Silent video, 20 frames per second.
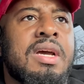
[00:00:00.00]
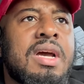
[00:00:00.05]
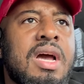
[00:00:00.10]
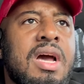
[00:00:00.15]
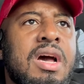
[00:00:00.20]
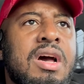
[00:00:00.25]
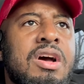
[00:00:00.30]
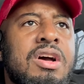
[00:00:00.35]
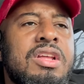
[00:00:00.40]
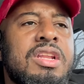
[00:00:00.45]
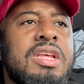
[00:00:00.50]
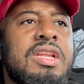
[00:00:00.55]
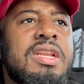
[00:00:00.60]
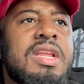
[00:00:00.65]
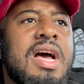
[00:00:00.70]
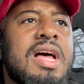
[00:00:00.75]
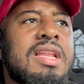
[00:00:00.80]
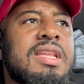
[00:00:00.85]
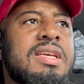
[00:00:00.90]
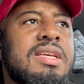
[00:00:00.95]
hundred
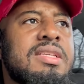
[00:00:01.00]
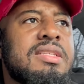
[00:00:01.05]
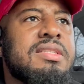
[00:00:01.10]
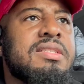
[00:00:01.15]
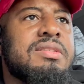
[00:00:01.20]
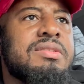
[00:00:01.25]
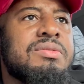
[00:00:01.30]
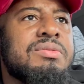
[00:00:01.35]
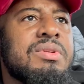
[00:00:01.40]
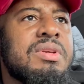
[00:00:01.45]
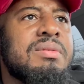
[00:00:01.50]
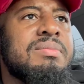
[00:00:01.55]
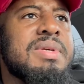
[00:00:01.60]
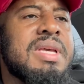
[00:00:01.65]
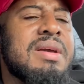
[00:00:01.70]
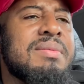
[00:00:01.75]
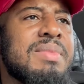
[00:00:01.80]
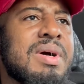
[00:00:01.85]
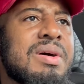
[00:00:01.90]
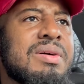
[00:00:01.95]
dollars we'll be
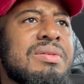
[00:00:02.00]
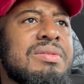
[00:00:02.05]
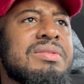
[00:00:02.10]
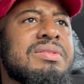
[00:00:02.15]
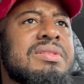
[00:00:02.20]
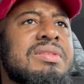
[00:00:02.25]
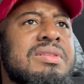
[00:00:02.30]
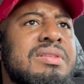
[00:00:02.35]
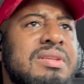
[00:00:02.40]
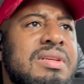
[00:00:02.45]
about